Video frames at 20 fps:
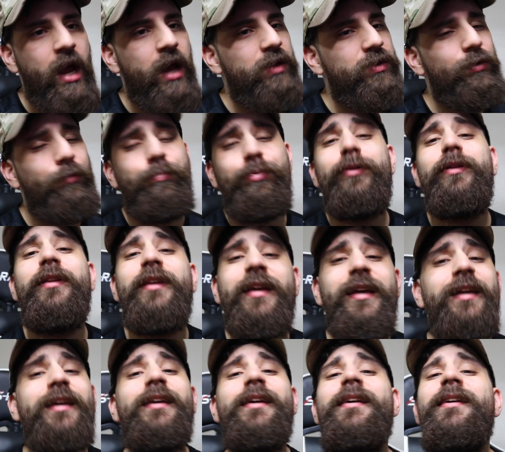So
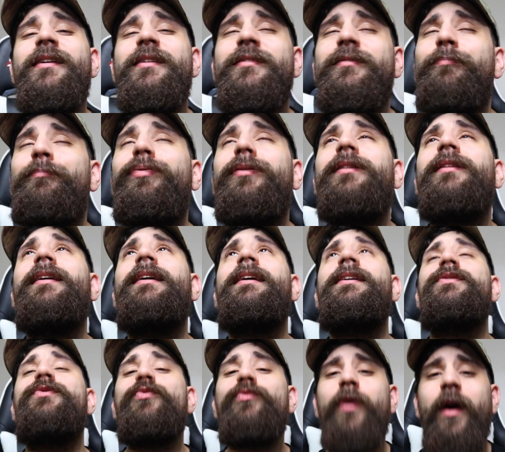please
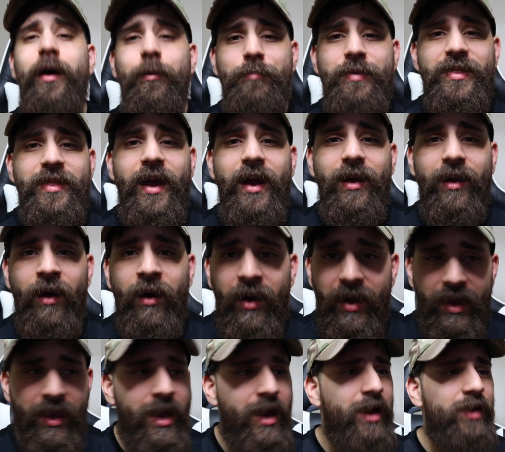do not be that guy.